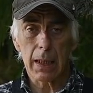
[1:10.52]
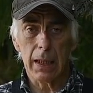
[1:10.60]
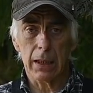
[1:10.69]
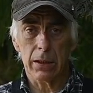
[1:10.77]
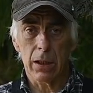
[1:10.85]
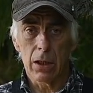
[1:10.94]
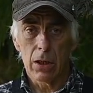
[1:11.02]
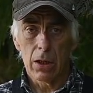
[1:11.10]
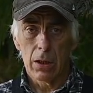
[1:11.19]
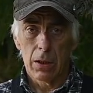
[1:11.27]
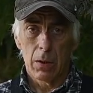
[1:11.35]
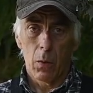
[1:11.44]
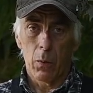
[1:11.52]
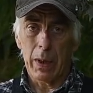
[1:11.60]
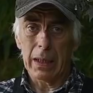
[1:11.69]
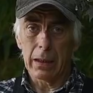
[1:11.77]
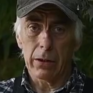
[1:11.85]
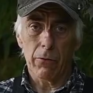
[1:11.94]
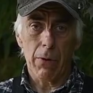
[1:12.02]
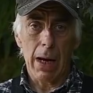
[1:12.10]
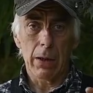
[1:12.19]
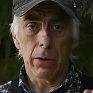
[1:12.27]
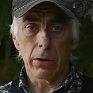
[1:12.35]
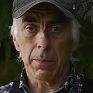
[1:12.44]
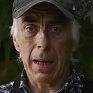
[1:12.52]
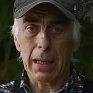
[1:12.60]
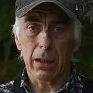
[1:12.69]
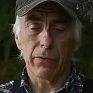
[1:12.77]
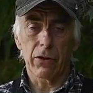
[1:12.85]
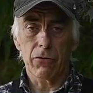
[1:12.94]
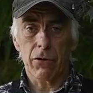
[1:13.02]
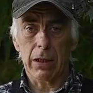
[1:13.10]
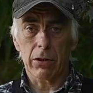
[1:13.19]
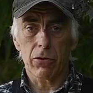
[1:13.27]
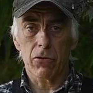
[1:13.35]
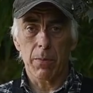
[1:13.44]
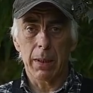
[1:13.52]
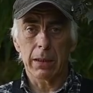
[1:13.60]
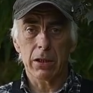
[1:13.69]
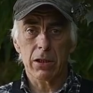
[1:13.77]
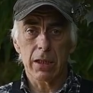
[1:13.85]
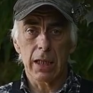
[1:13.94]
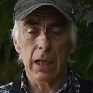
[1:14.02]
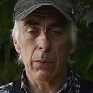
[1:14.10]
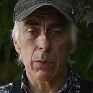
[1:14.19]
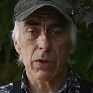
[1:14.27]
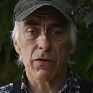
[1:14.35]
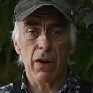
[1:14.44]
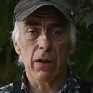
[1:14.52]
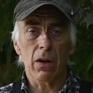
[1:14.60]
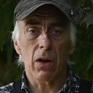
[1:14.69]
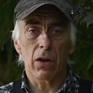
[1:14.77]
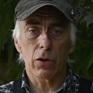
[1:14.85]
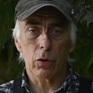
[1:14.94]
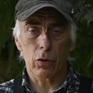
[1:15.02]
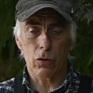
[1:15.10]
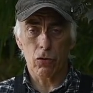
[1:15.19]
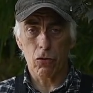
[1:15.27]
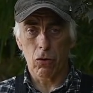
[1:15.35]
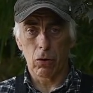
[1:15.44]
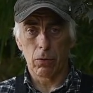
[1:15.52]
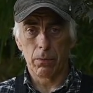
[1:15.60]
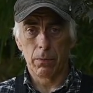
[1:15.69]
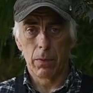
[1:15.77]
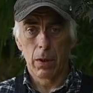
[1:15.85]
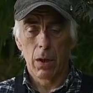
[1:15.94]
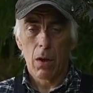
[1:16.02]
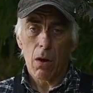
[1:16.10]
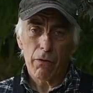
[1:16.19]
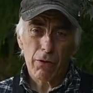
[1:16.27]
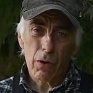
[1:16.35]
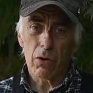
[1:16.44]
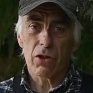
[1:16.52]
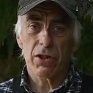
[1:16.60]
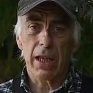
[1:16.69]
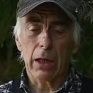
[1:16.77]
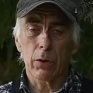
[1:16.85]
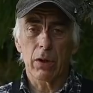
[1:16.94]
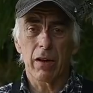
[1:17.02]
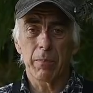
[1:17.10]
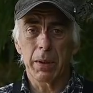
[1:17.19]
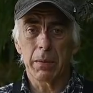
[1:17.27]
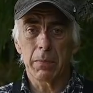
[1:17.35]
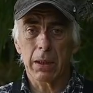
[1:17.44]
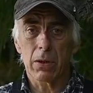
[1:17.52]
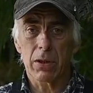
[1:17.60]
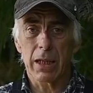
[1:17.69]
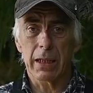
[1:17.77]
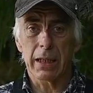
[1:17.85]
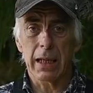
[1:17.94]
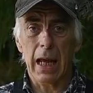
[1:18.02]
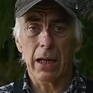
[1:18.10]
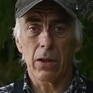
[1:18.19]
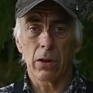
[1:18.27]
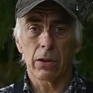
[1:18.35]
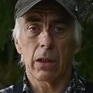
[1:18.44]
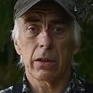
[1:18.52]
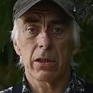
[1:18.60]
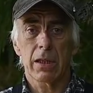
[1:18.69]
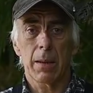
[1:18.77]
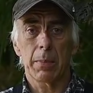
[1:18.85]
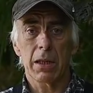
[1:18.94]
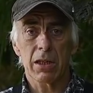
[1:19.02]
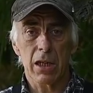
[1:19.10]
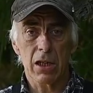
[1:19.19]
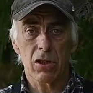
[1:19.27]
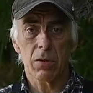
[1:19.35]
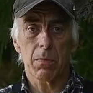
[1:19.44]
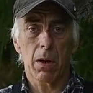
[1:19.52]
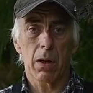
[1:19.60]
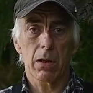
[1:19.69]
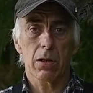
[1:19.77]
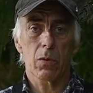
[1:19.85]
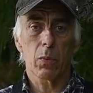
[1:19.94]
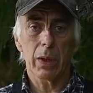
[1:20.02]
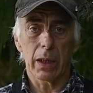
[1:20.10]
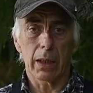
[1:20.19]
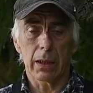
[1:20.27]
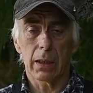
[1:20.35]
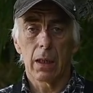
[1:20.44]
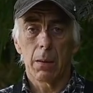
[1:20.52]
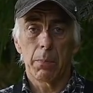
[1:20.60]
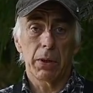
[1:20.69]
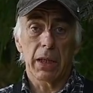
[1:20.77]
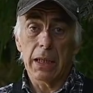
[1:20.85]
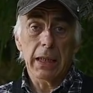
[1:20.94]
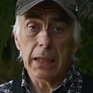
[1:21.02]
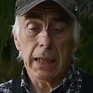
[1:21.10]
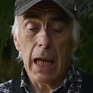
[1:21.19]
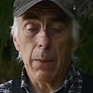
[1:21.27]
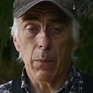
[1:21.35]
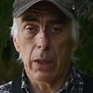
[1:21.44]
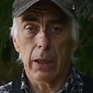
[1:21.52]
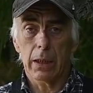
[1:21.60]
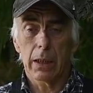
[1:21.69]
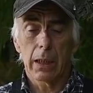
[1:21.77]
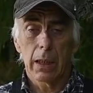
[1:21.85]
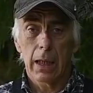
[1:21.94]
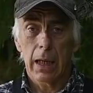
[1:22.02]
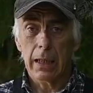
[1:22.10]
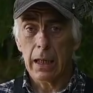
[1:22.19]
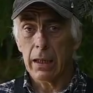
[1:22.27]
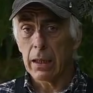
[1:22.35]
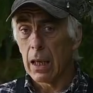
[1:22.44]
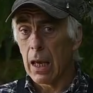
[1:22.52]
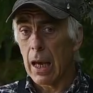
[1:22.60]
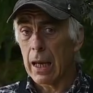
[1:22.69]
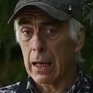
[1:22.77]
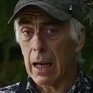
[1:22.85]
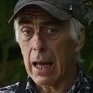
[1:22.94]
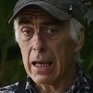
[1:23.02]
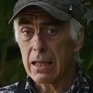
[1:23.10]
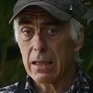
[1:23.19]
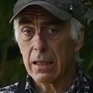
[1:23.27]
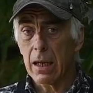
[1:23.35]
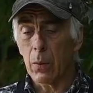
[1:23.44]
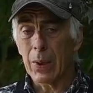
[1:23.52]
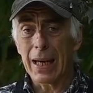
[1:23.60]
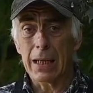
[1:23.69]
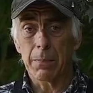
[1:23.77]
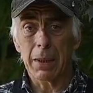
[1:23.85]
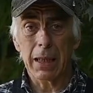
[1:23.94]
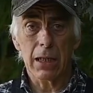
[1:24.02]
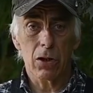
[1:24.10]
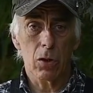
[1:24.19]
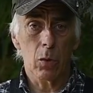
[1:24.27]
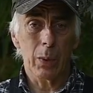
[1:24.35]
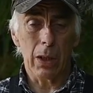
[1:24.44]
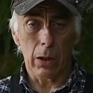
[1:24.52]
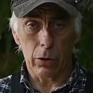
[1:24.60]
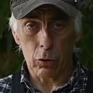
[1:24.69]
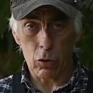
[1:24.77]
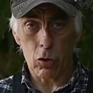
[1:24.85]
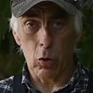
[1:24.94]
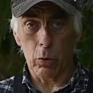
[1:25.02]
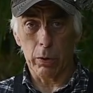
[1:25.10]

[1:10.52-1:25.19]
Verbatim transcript: It wiggled around on the back of the tractor tremendously and it was very hard to control. Of course, that could have been because I did have not all the stabilization parts with it, but they didn't came with it. And then at last, uh, we had a big issue with all the control